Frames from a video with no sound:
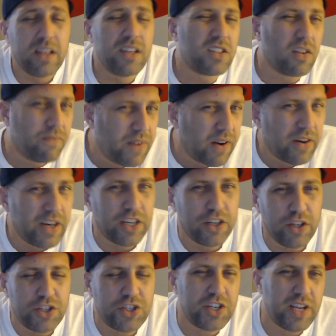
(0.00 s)
There's a very
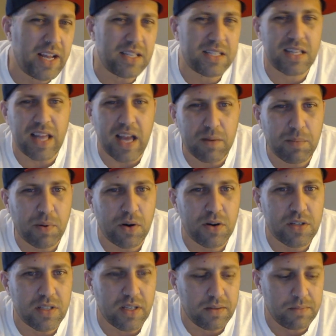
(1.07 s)
good chance that
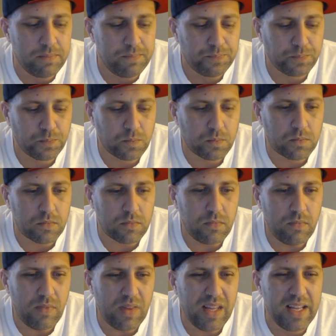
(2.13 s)
person
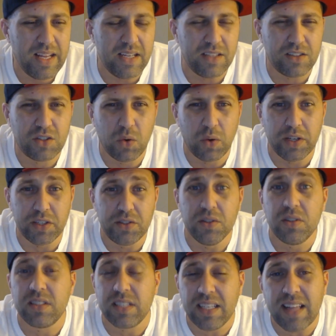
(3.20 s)
is going to
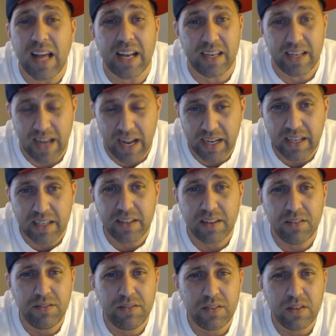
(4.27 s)
see that
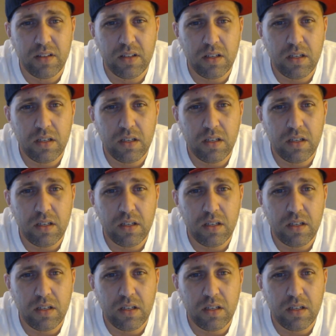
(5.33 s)
negative